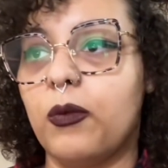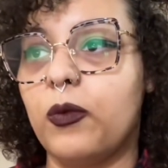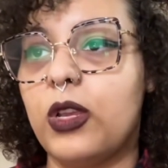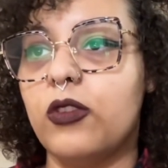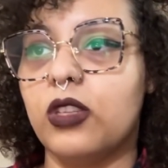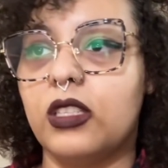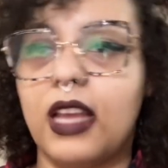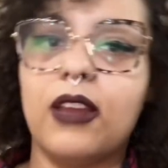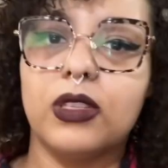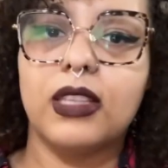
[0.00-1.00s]
we usually say
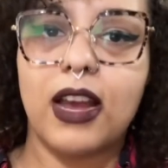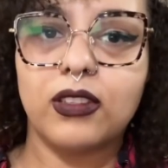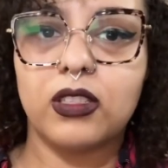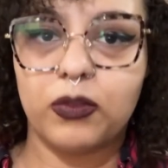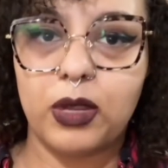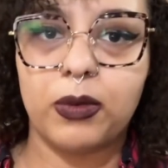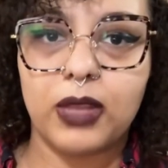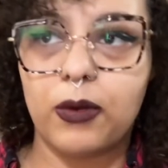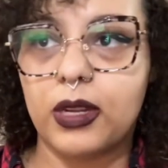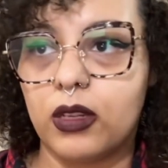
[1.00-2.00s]
it was thousands of people
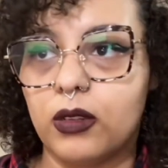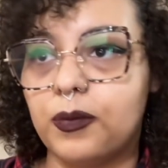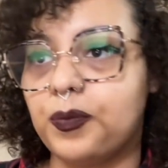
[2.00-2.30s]
that were killed.